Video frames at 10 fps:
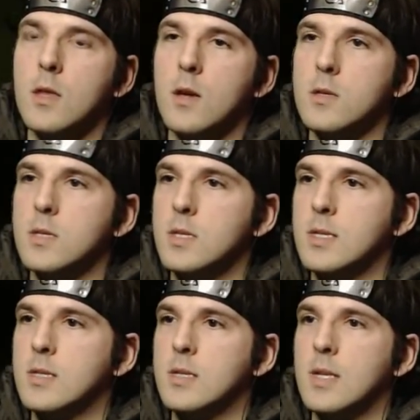The answers
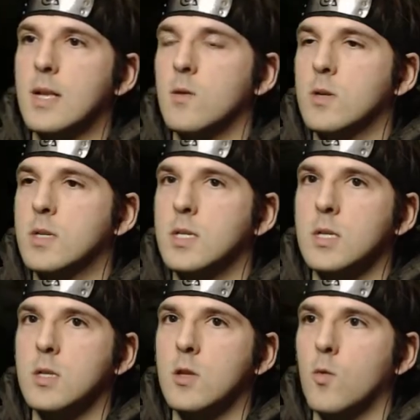to that question is
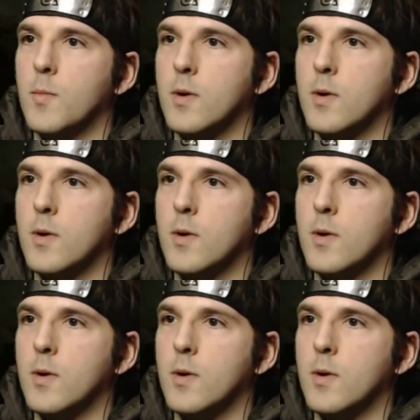a nope.